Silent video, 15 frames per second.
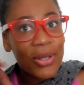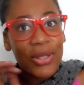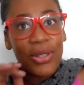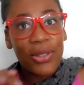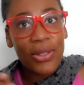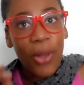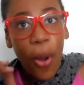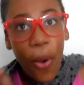are
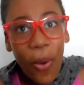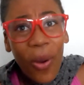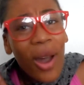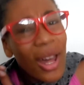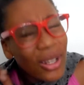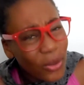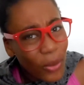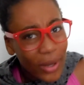
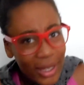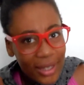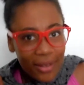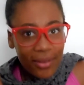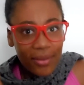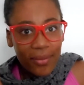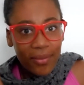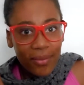so
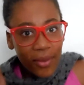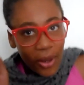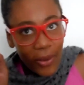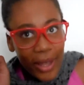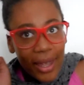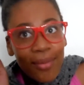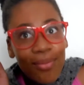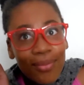annoying.
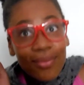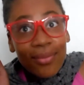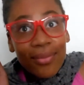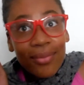Okay?